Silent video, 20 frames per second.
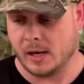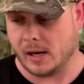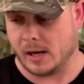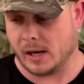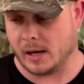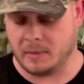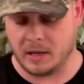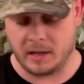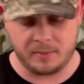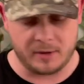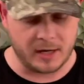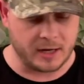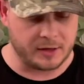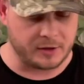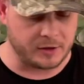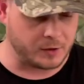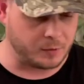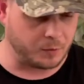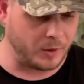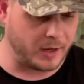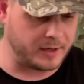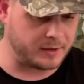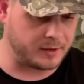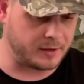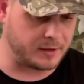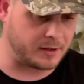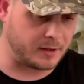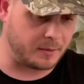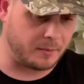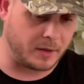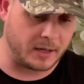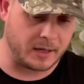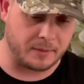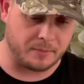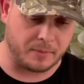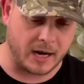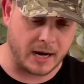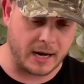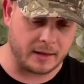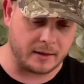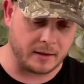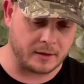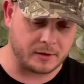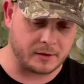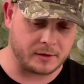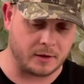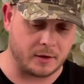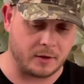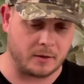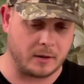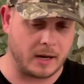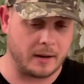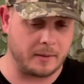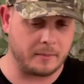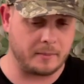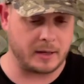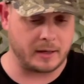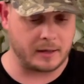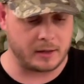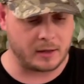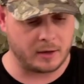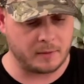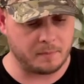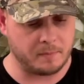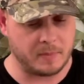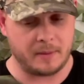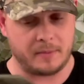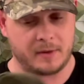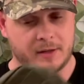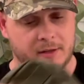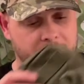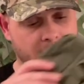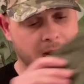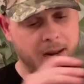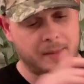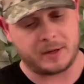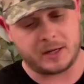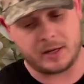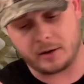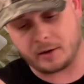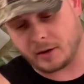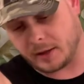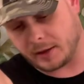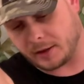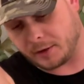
Maybe I just wasted some money buying this. So, I mean, you could maybe slap it here on the